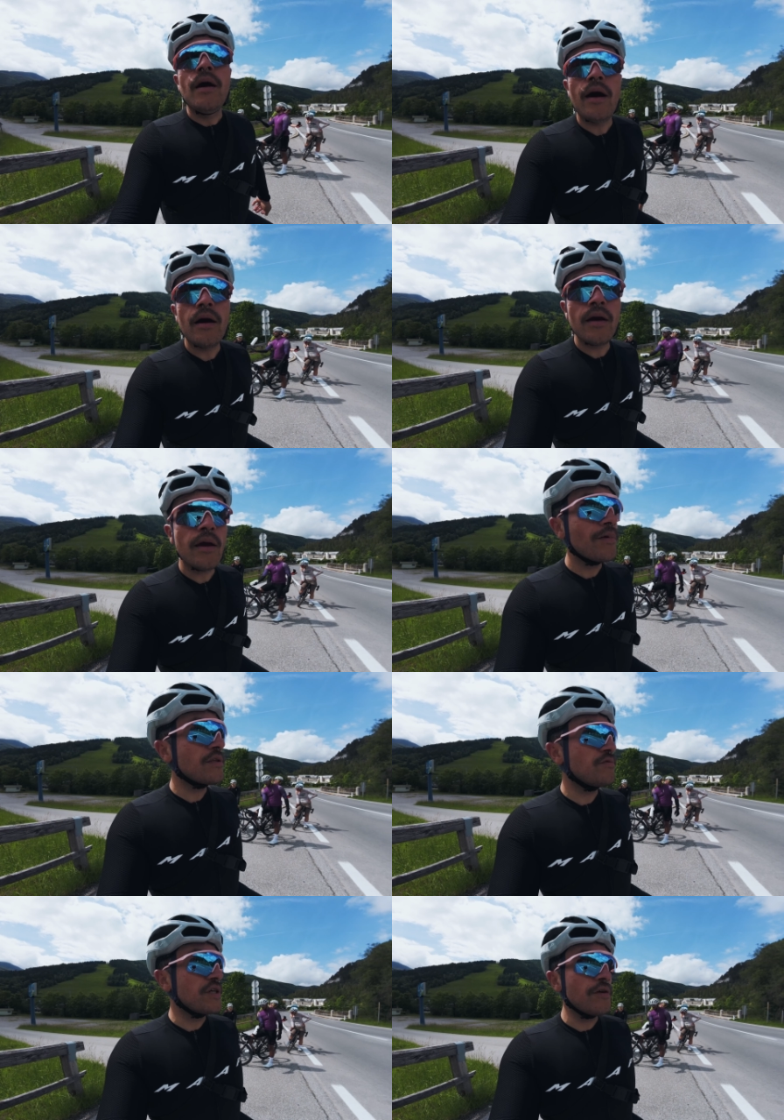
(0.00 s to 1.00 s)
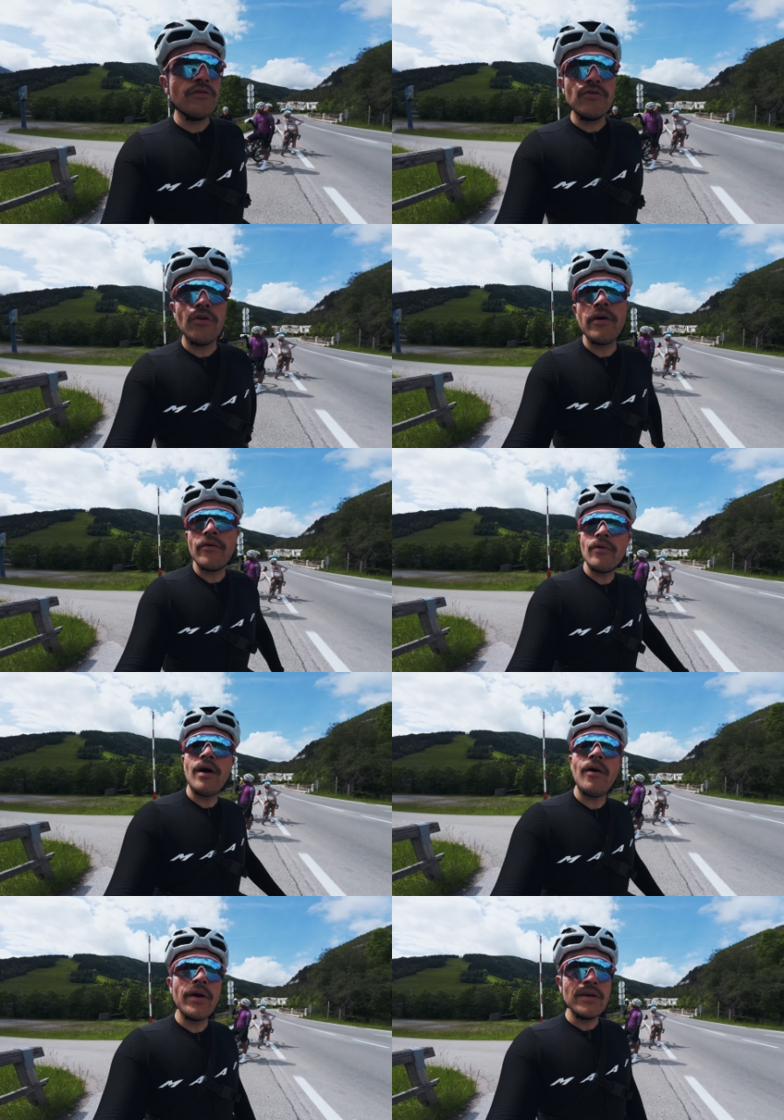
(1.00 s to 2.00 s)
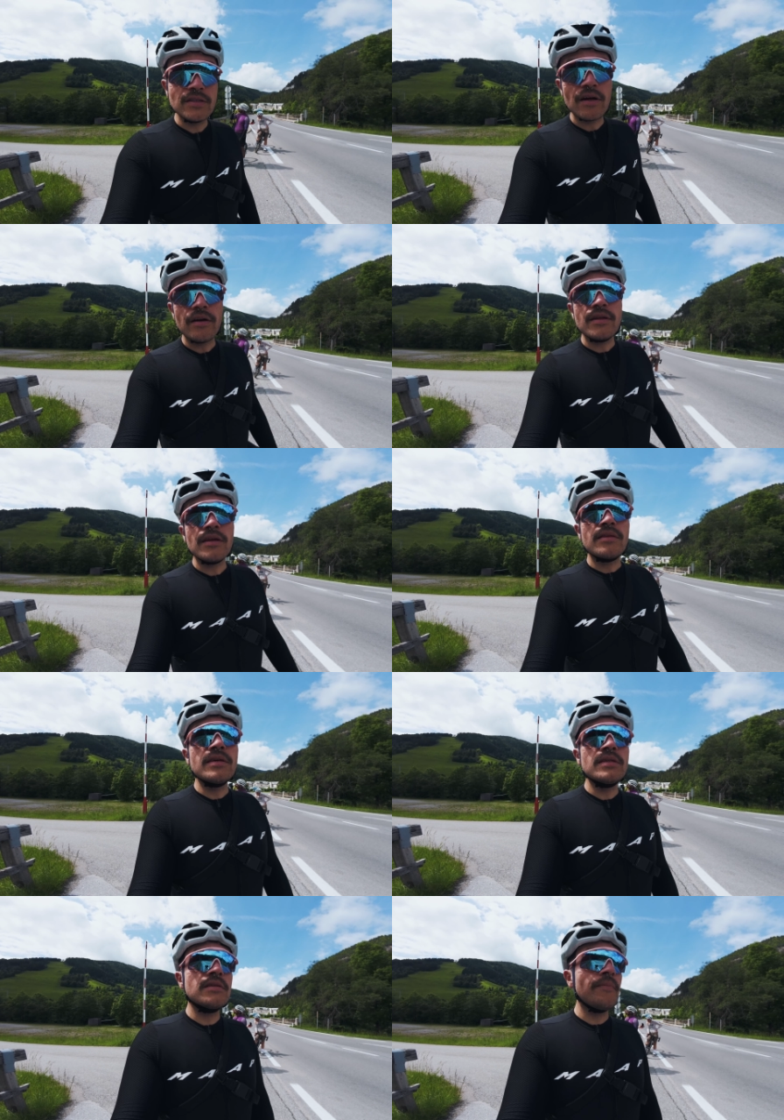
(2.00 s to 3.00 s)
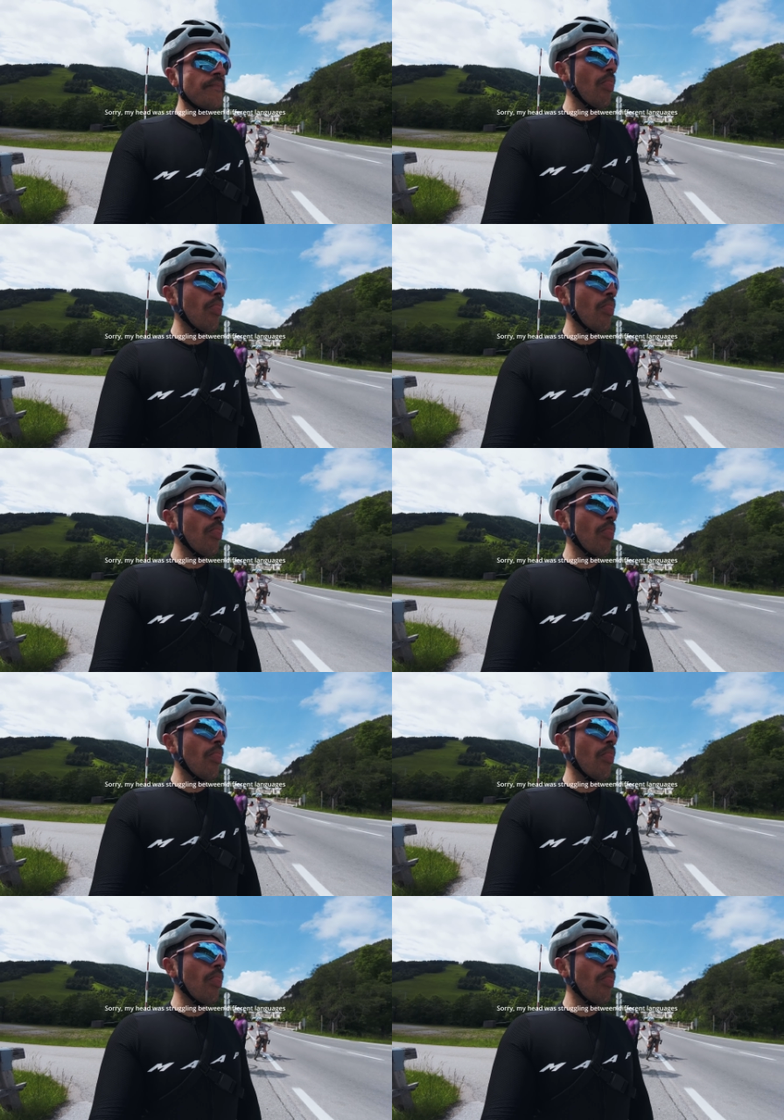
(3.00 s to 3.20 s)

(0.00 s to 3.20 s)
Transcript: uh, I would like to share also how, how I started this